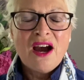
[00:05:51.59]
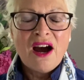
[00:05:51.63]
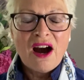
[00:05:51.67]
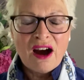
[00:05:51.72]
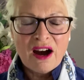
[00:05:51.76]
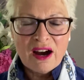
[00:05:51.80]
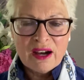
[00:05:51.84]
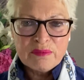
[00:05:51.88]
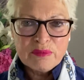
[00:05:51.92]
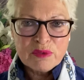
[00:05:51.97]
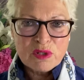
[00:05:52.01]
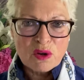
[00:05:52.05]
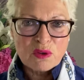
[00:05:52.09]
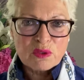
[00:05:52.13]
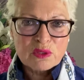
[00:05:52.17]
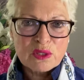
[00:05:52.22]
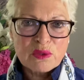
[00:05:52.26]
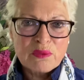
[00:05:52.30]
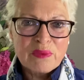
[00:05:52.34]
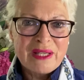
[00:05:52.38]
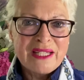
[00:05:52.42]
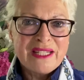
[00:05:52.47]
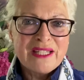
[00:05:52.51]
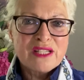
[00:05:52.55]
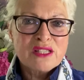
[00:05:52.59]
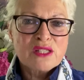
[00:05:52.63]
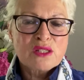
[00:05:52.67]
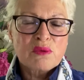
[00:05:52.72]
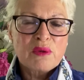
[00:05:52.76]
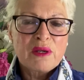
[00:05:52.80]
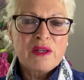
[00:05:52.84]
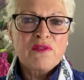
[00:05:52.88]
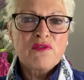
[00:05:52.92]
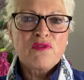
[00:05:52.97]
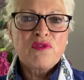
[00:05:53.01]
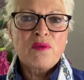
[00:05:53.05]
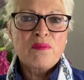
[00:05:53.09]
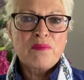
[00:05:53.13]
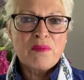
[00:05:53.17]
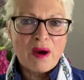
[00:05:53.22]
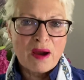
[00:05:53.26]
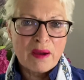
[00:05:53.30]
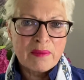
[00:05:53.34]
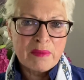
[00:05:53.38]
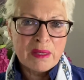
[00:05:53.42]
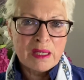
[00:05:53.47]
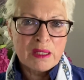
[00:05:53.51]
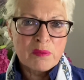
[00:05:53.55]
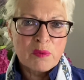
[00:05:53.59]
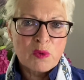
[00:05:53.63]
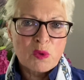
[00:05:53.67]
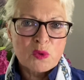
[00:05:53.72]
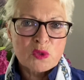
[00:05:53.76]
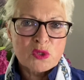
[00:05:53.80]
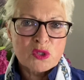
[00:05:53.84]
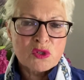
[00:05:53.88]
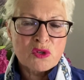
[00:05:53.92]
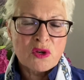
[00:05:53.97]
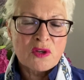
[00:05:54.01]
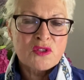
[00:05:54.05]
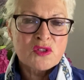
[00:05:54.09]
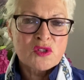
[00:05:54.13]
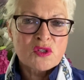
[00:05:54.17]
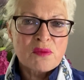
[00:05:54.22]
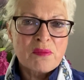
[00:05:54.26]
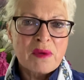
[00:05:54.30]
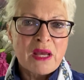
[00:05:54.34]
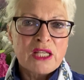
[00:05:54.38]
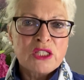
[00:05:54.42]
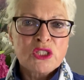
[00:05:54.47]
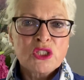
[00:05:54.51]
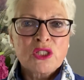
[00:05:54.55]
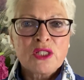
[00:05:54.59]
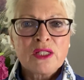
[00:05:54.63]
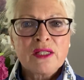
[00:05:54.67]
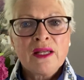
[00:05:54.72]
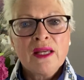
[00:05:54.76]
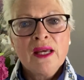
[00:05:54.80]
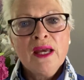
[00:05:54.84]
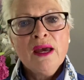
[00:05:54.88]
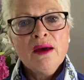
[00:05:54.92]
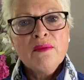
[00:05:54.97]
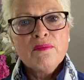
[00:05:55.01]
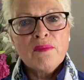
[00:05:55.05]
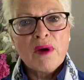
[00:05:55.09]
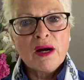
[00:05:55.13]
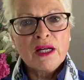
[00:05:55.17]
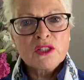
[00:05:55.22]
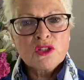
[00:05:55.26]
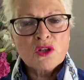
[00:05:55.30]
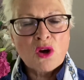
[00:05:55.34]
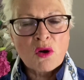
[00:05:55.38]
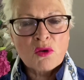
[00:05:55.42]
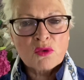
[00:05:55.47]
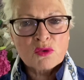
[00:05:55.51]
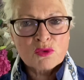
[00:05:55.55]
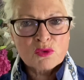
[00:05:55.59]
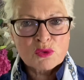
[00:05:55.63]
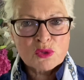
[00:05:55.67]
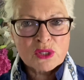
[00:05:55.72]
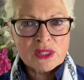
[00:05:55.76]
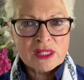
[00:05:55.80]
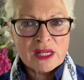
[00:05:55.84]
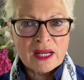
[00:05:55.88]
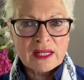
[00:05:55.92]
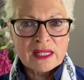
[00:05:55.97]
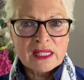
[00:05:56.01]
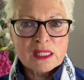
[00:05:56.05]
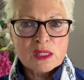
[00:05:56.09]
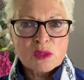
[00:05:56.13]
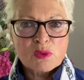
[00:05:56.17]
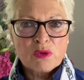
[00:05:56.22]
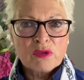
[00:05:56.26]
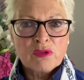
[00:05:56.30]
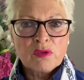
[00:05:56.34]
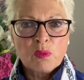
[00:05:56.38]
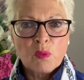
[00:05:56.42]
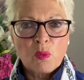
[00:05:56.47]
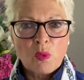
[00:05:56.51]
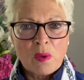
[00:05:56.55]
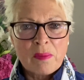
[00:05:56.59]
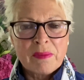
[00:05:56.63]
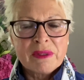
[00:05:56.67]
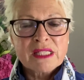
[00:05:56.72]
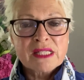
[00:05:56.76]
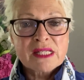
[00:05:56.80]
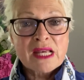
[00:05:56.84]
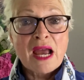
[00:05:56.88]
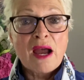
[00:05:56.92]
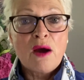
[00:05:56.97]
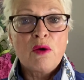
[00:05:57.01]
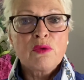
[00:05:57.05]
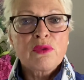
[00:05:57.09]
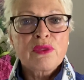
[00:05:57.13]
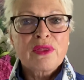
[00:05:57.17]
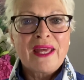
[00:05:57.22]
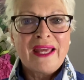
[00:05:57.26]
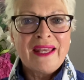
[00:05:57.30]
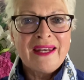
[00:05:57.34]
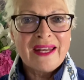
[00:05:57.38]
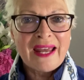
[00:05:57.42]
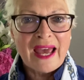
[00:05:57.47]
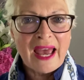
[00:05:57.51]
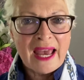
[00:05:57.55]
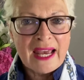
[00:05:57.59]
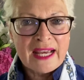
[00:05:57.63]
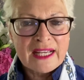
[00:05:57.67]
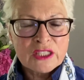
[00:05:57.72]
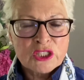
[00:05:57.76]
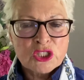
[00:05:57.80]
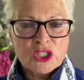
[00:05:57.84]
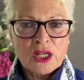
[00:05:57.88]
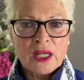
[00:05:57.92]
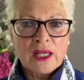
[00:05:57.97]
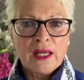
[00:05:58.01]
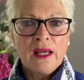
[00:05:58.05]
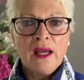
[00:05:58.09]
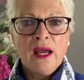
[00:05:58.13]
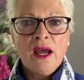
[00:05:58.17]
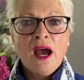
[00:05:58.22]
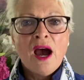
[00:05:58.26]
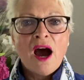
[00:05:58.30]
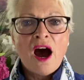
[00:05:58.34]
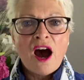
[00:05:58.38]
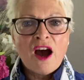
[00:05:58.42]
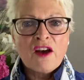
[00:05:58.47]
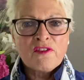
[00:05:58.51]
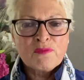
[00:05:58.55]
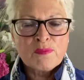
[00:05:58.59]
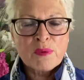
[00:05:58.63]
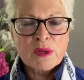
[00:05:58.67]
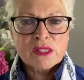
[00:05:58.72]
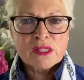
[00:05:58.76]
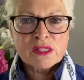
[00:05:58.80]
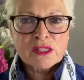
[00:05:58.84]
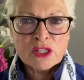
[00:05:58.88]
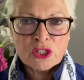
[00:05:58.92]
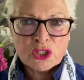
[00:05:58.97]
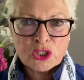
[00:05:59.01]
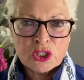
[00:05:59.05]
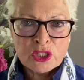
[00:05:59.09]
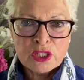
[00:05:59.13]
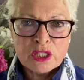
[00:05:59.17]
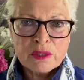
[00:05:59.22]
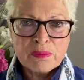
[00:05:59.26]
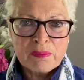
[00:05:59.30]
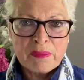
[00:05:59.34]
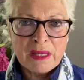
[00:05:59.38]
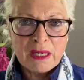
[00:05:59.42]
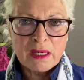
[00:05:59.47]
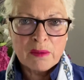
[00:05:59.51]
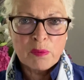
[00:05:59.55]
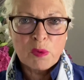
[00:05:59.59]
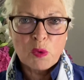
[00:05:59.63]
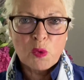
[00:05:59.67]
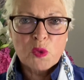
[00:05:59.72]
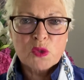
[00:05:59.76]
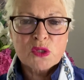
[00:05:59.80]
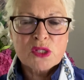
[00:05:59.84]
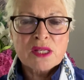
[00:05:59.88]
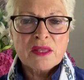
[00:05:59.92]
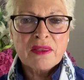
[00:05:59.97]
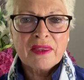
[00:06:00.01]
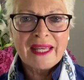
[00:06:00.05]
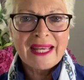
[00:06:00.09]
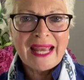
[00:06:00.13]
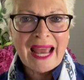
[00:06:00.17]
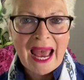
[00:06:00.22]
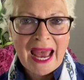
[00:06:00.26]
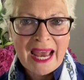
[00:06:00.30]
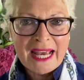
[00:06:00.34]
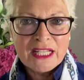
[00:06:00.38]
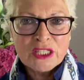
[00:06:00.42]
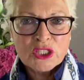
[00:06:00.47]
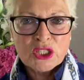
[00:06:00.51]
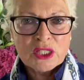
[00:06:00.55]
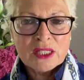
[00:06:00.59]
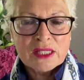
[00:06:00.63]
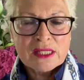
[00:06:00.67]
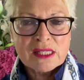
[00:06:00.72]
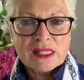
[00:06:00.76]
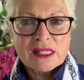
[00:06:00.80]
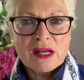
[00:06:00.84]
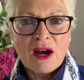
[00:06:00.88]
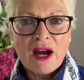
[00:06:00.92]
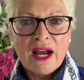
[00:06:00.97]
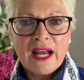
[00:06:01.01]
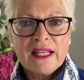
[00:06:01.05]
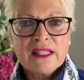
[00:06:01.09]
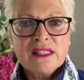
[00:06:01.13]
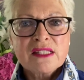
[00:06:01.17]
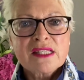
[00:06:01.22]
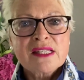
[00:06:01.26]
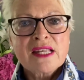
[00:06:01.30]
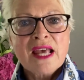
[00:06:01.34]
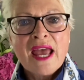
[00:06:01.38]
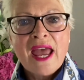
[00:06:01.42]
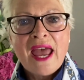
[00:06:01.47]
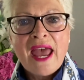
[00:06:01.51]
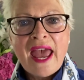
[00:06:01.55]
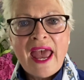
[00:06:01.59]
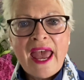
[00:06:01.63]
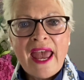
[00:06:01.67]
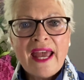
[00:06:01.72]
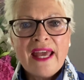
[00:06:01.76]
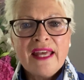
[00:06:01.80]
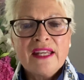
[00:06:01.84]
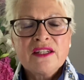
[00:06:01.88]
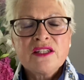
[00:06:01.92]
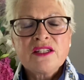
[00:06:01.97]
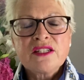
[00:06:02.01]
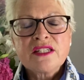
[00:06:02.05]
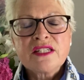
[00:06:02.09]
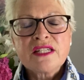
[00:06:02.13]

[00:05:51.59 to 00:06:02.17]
I'm Dr. Wendy Sweet from MyMenopause Transformation. My doctoral studies were in women's health and aging. I've positioned menopause in the aging science and